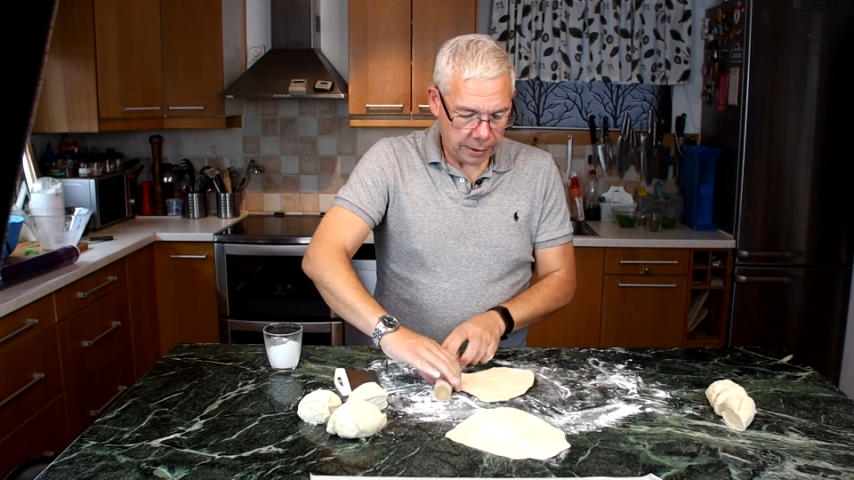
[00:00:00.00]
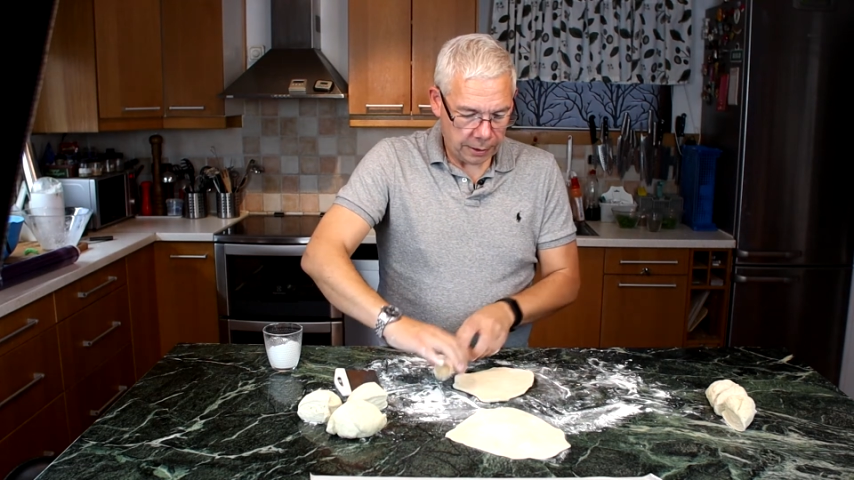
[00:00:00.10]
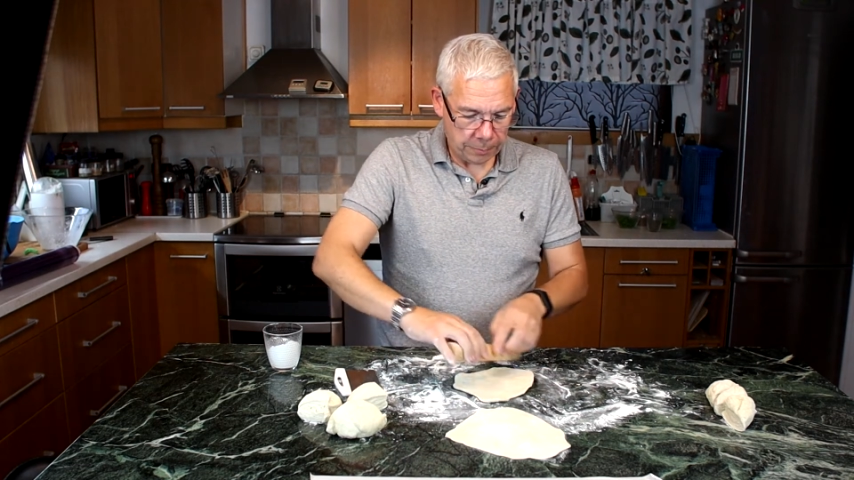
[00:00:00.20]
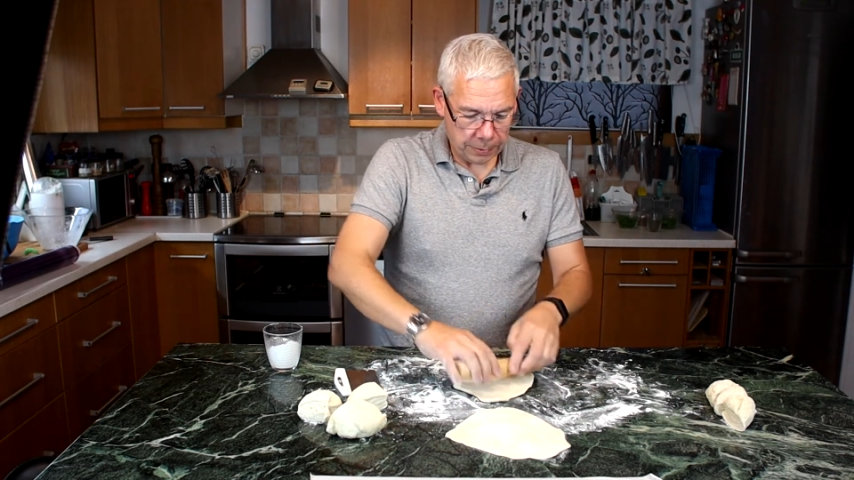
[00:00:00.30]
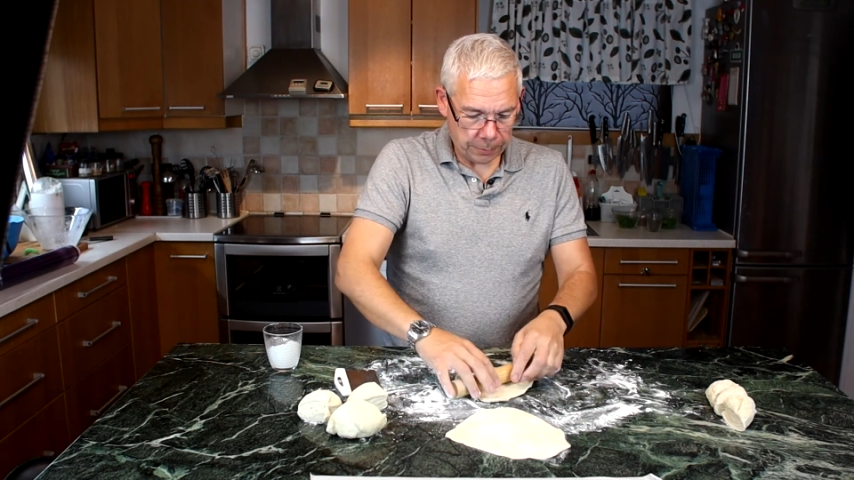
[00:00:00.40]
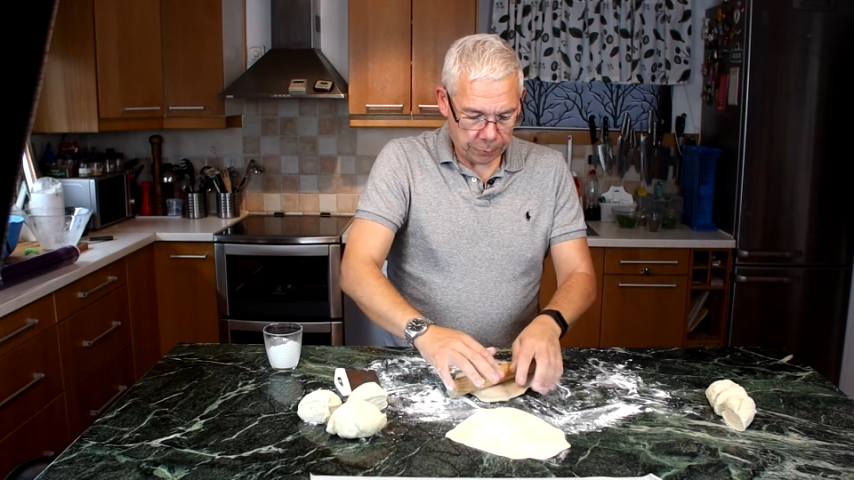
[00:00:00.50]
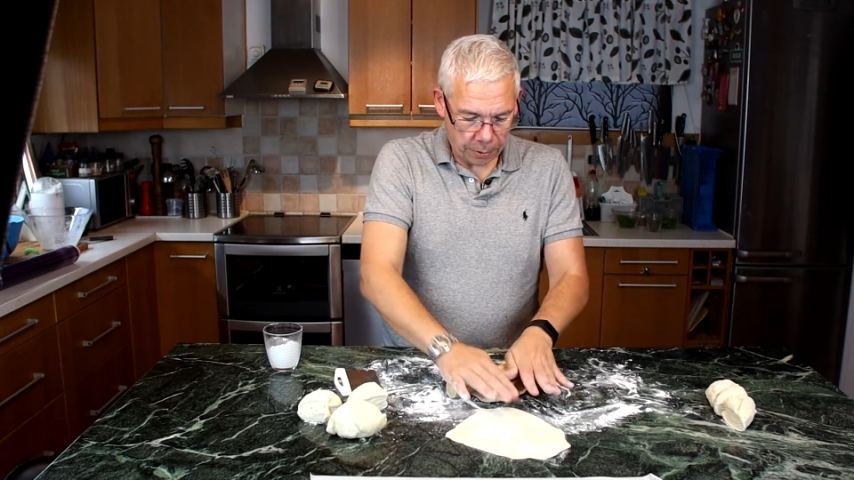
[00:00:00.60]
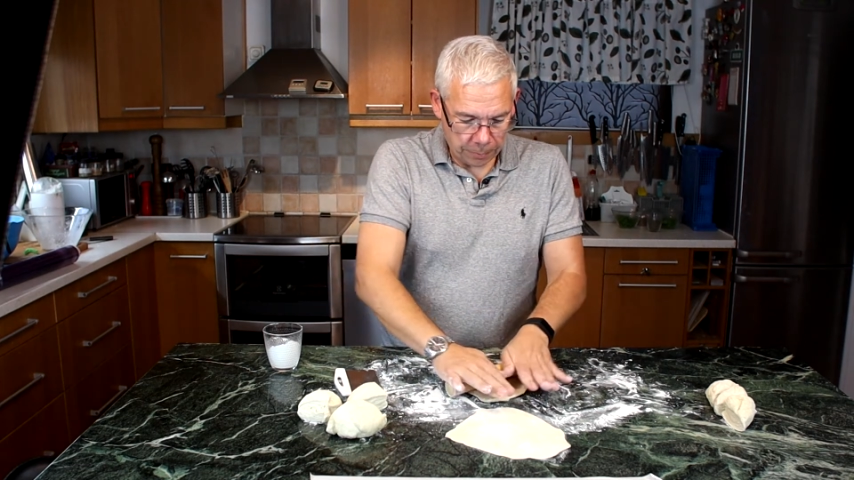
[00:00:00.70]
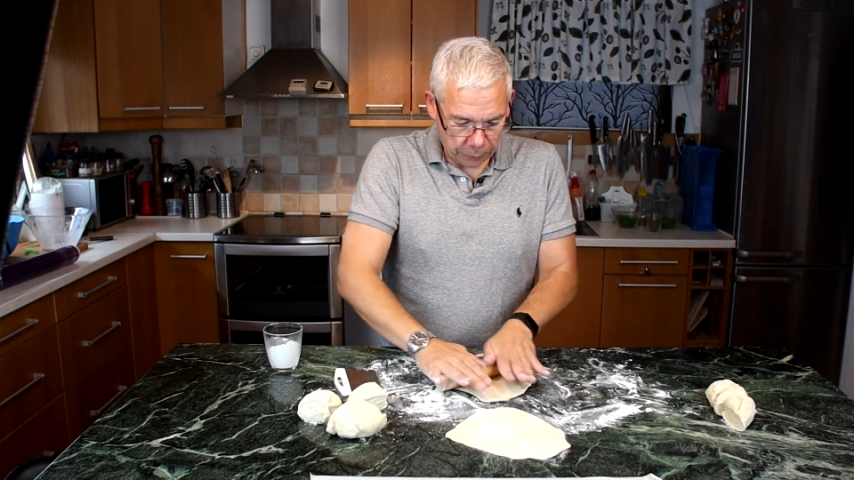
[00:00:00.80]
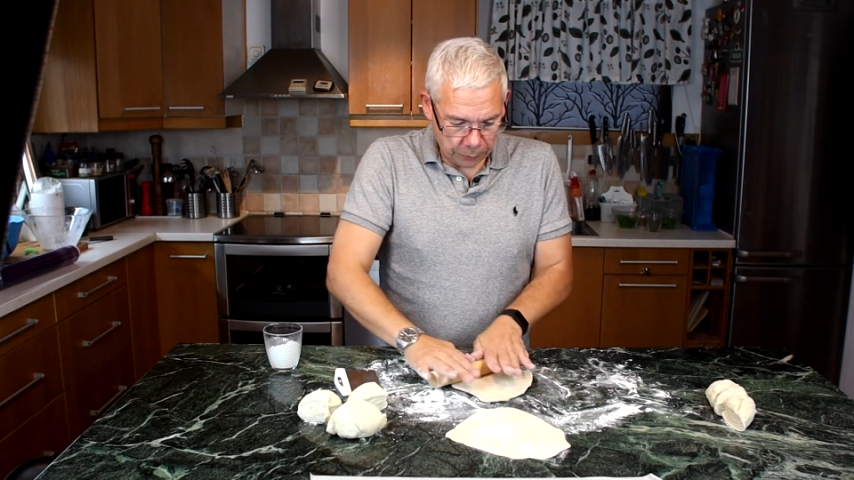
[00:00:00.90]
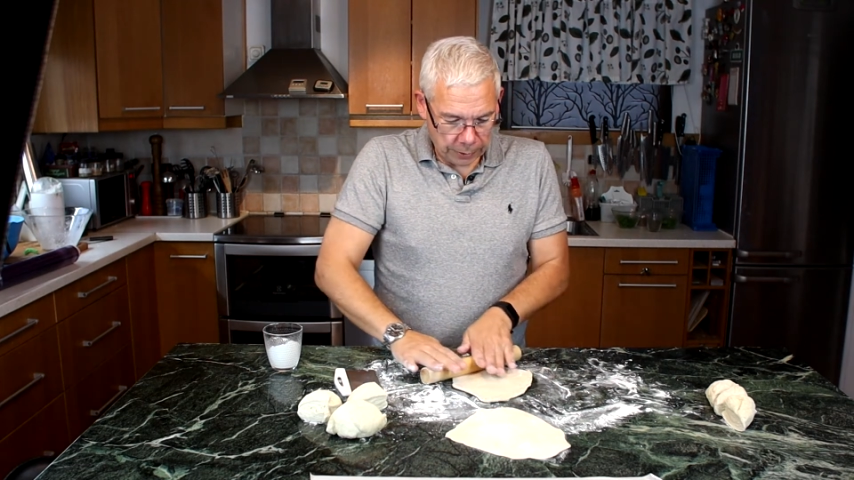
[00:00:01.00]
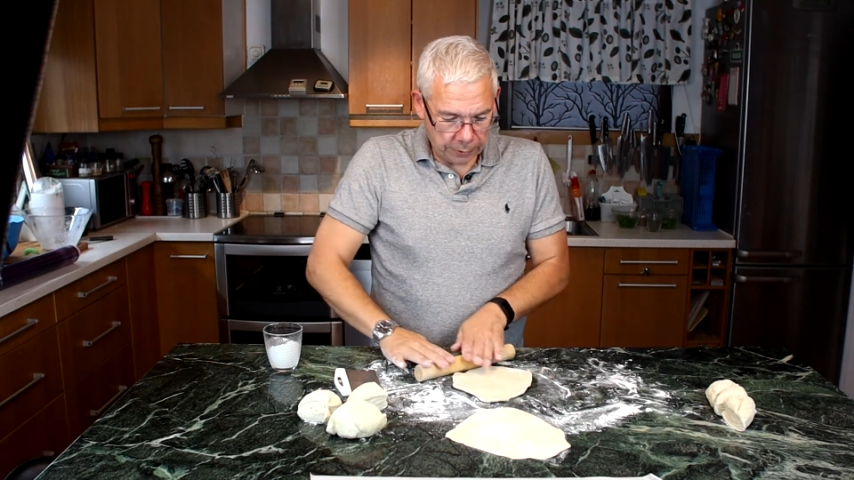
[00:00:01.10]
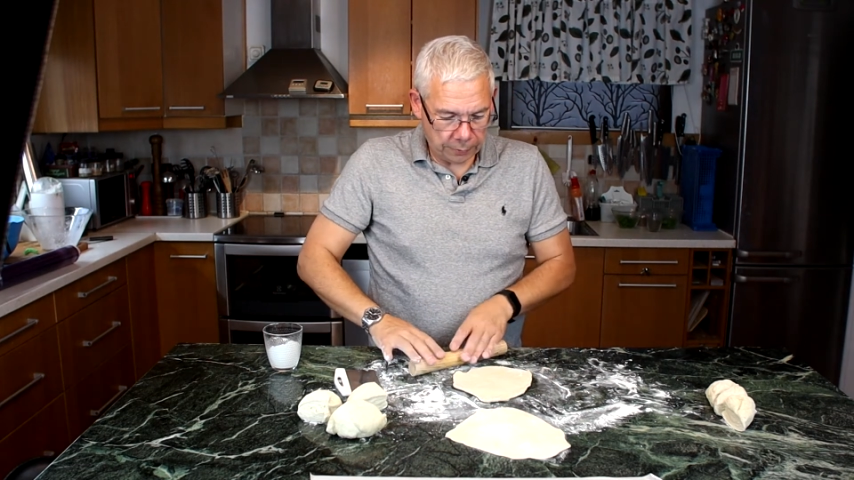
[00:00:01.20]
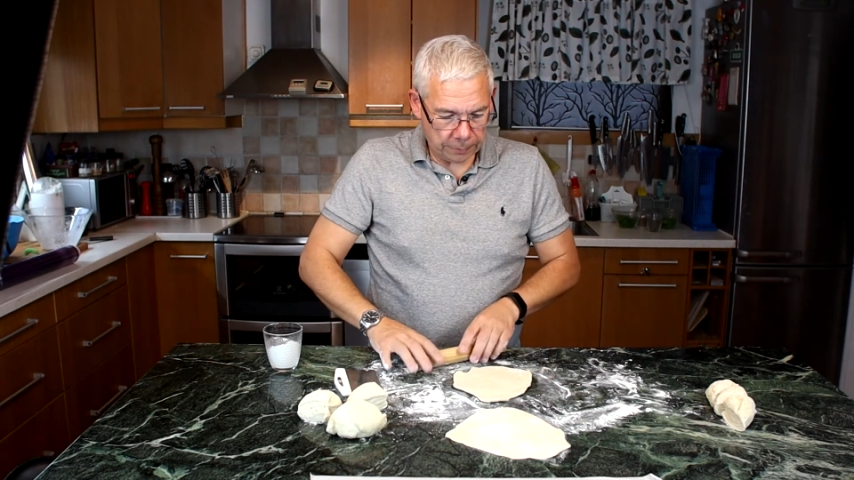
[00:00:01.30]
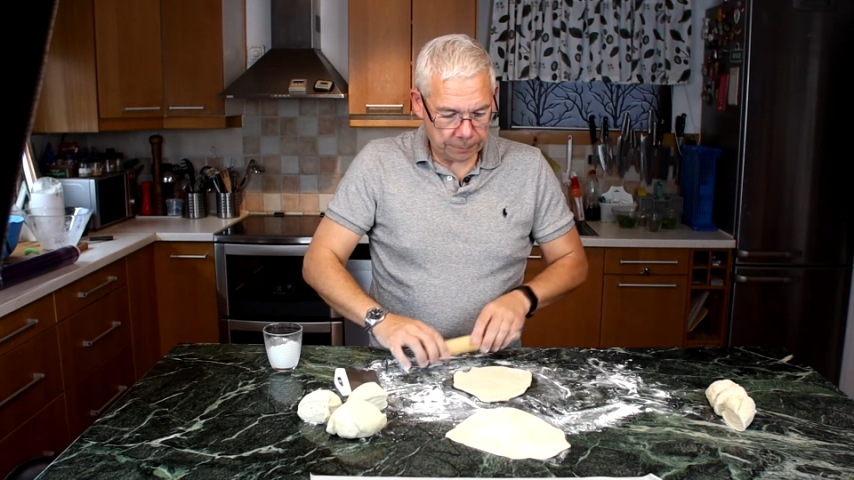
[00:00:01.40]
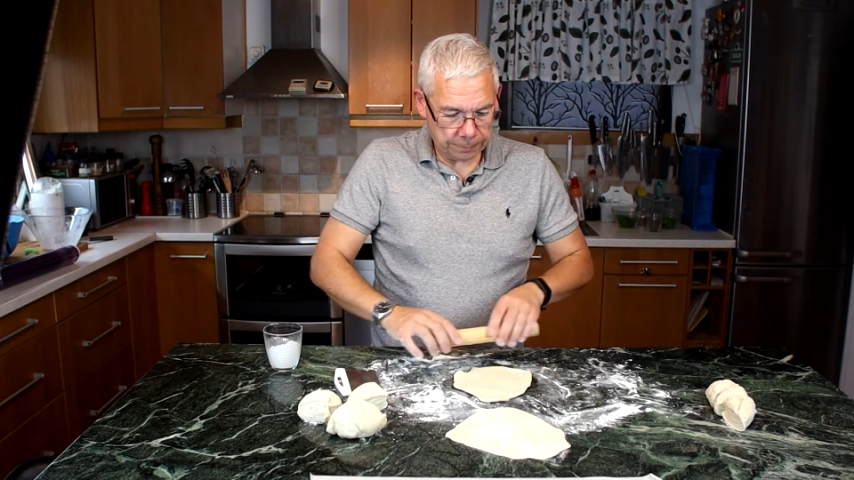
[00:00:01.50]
any big problems with it.